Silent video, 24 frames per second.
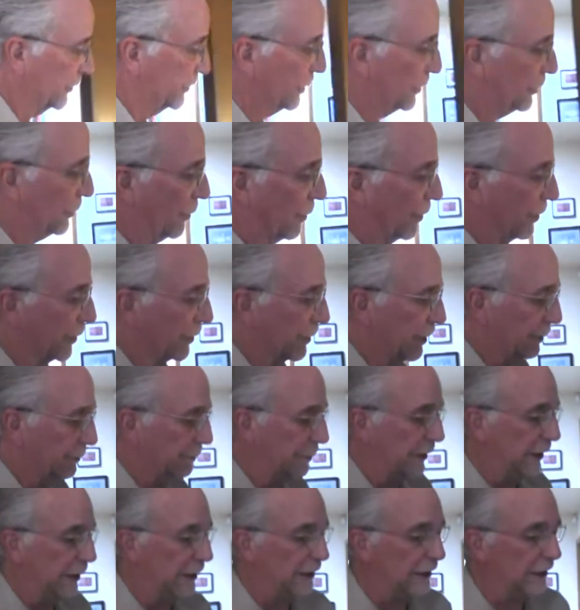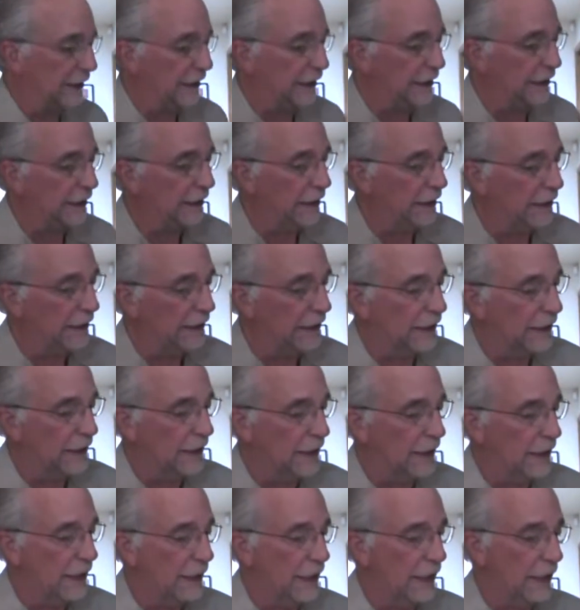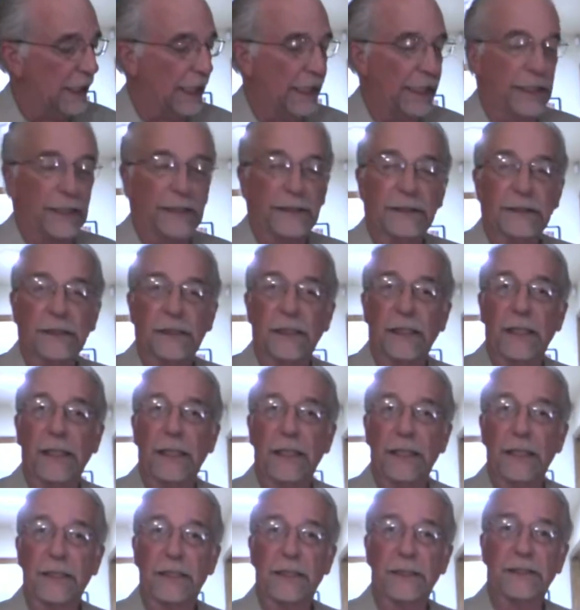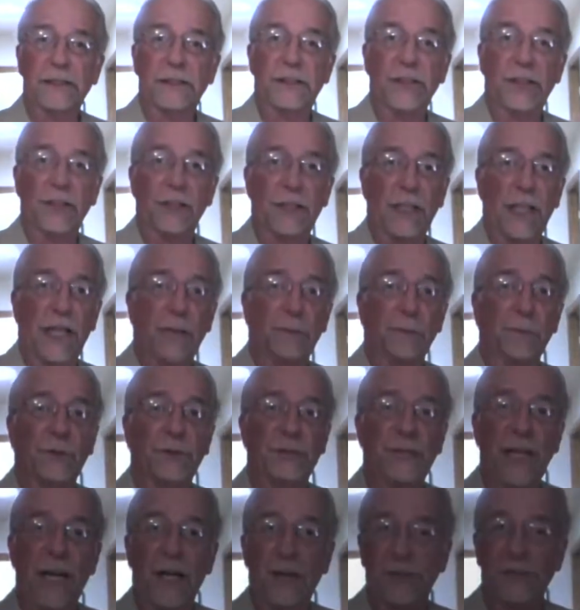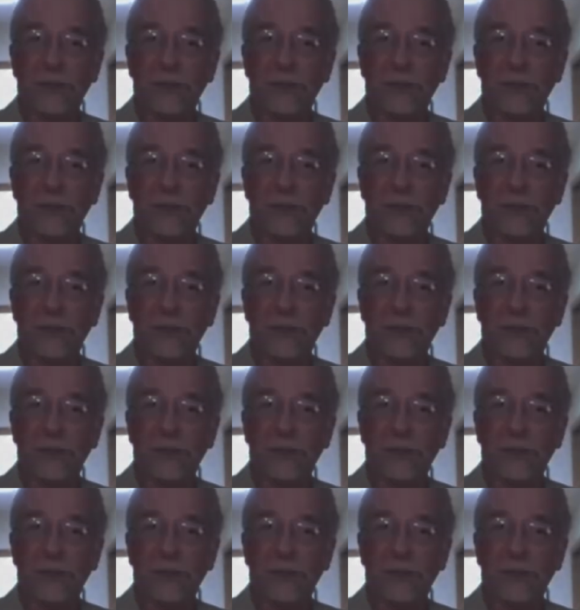the door completely and the stair climber is out of